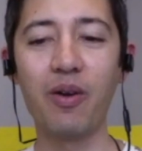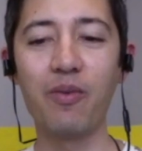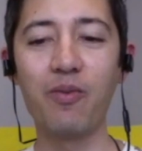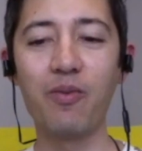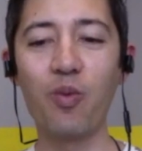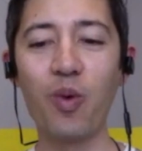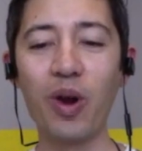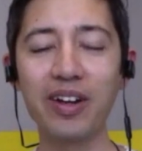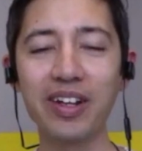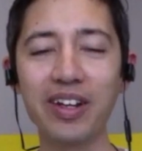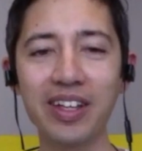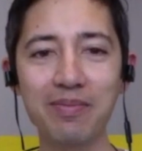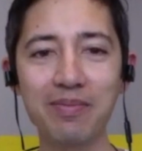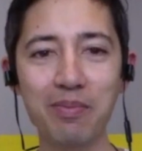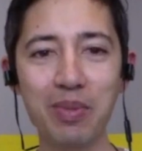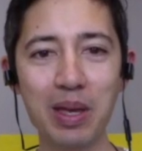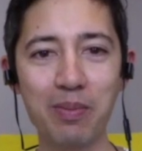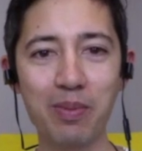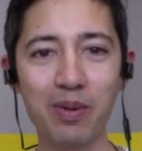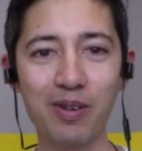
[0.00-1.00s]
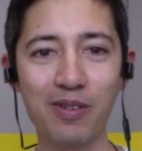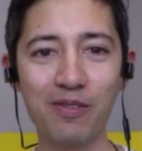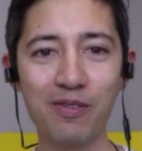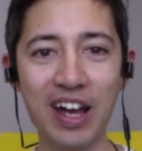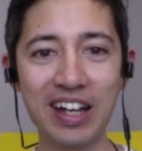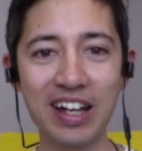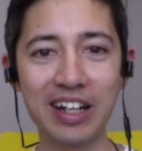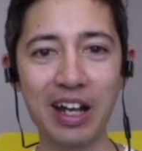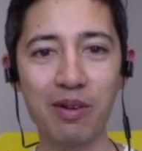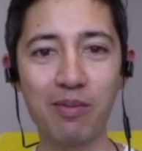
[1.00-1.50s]
Where can people
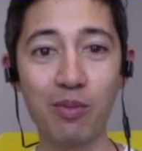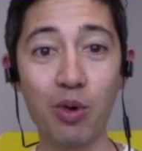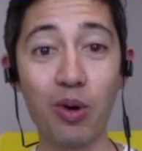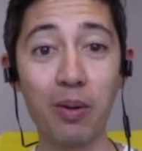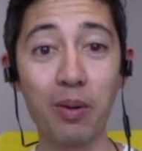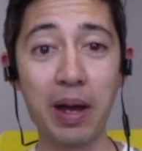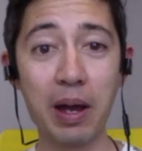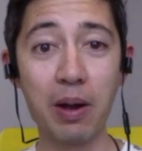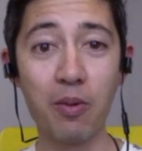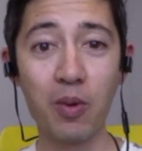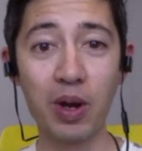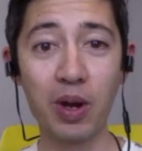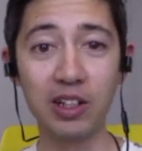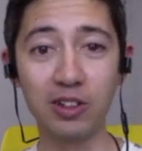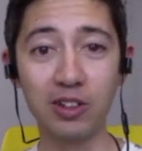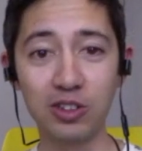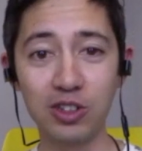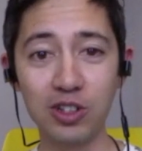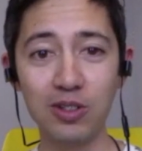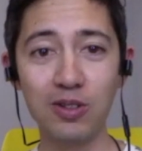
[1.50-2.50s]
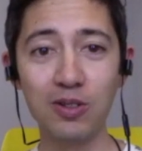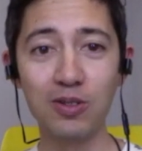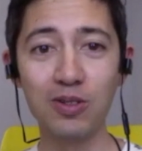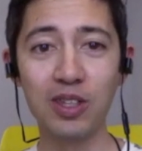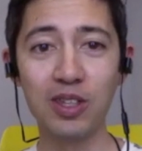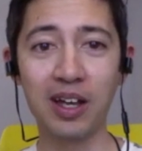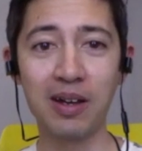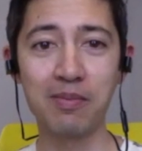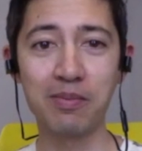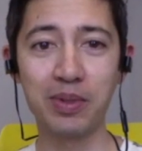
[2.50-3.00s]
find out more about what you do,
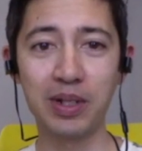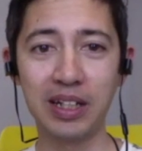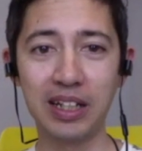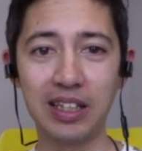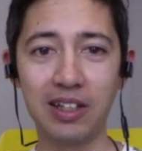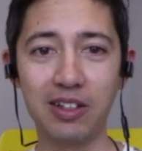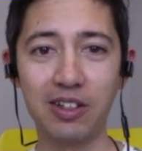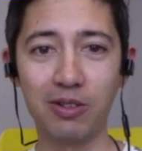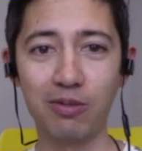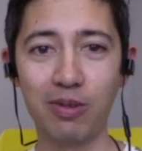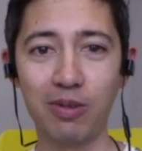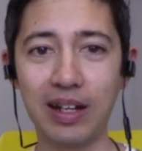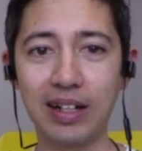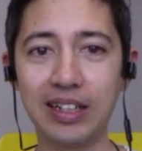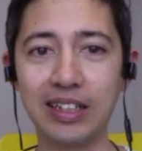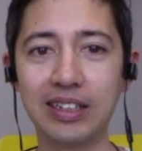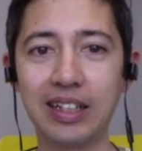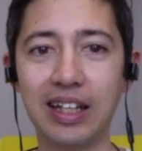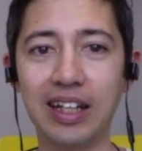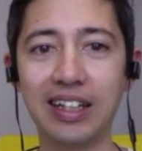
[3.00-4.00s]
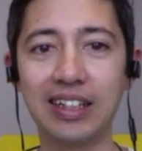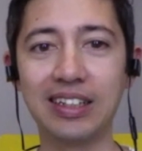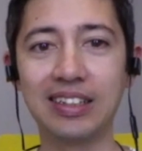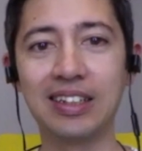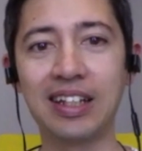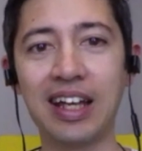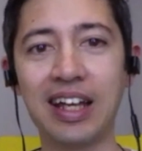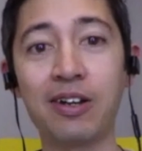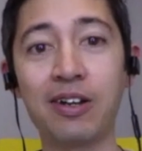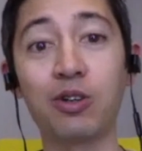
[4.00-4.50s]
the company that you're running, and
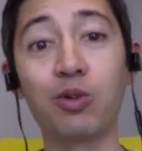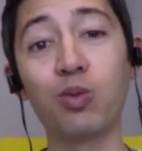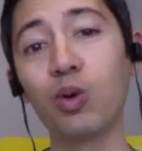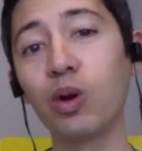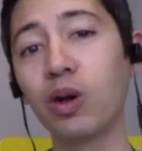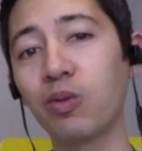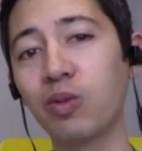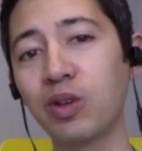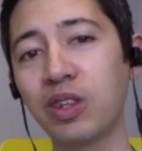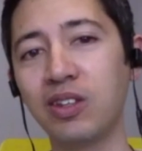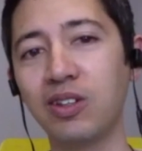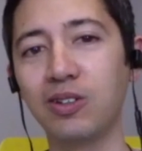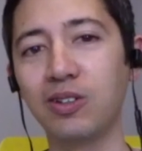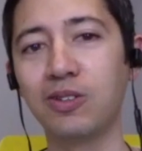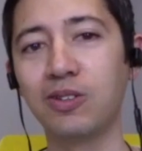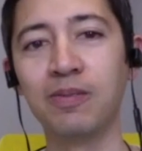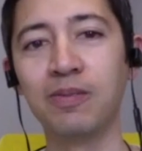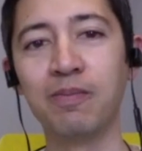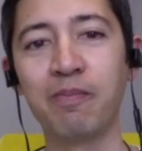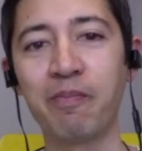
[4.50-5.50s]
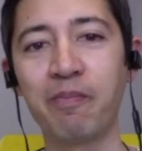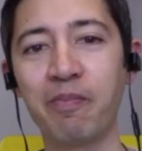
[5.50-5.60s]
how to work with you,